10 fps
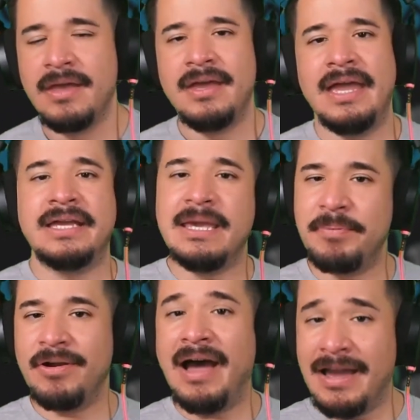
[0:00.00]
And keep
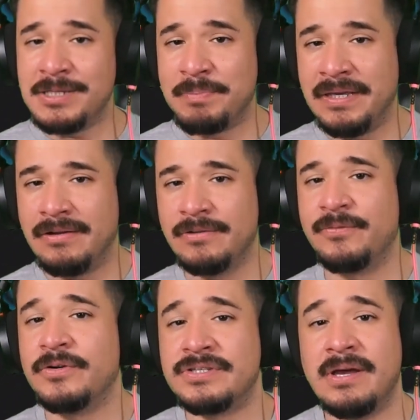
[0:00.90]
your eyes peeled
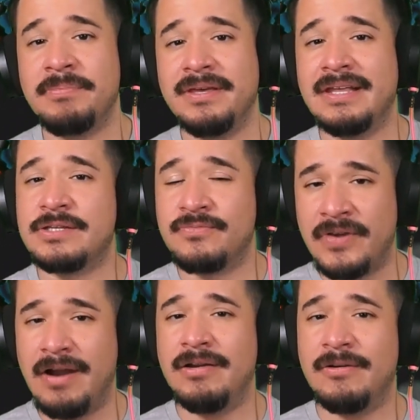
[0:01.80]
for something that's
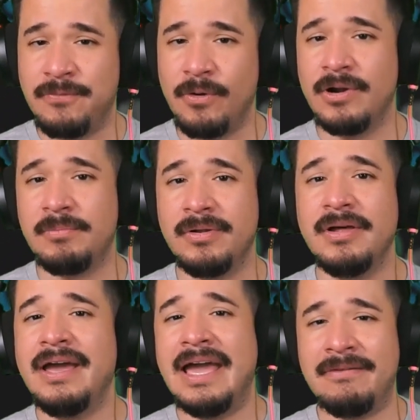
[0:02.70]
very affordable
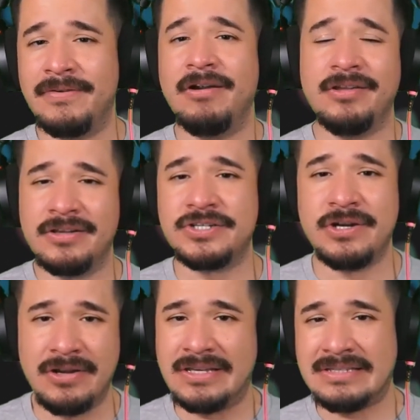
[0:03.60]
and very
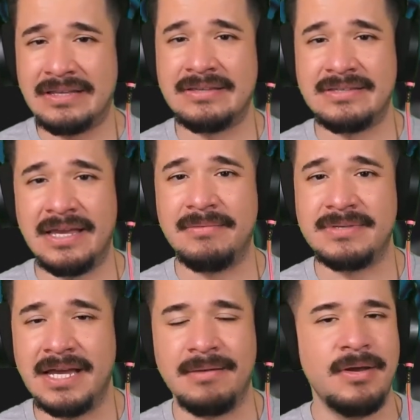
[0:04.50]
luxurious at the same
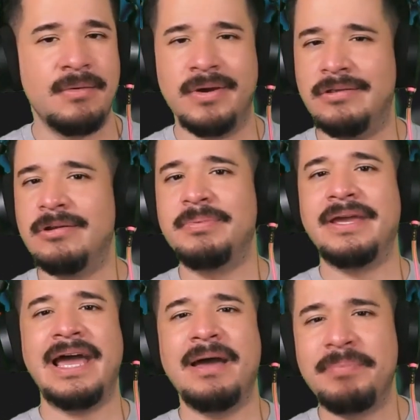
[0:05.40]
time, whether it be
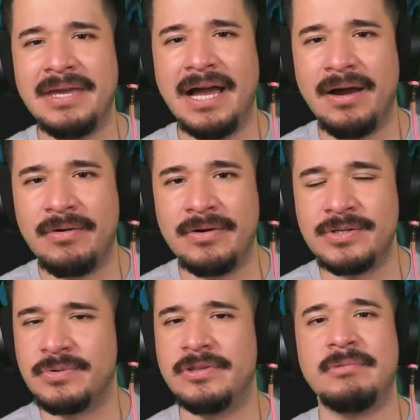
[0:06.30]
happy hours,
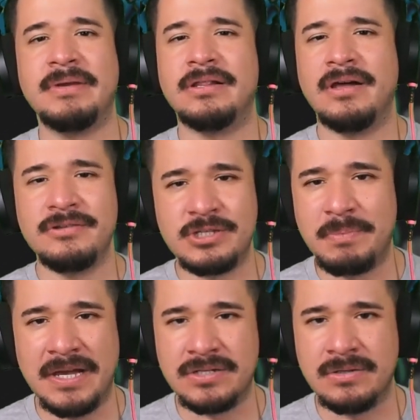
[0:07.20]
whether it be lunch
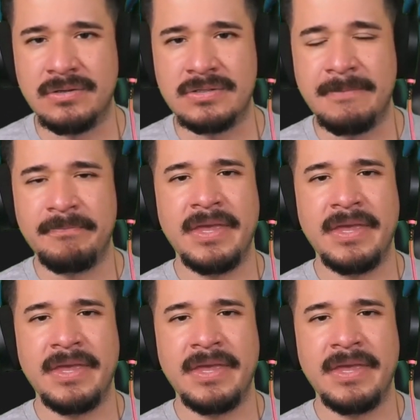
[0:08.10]
specials.